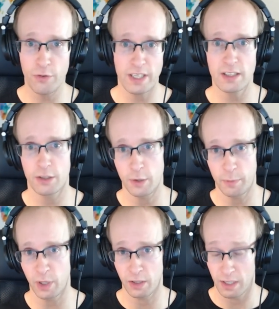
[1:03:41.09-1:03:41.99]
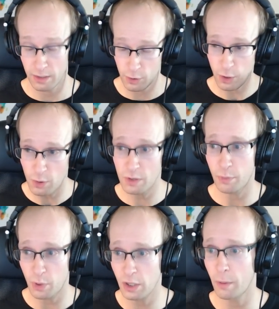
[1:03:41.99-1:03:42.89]
reasons to use
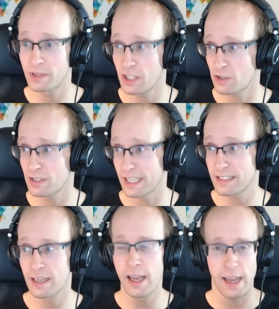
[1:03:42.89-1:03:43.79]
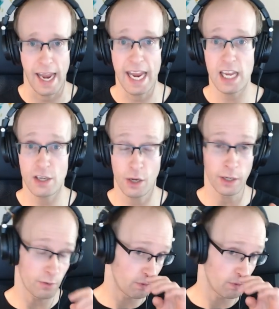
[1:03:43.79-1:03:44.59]
pre-compositions is, A, you can...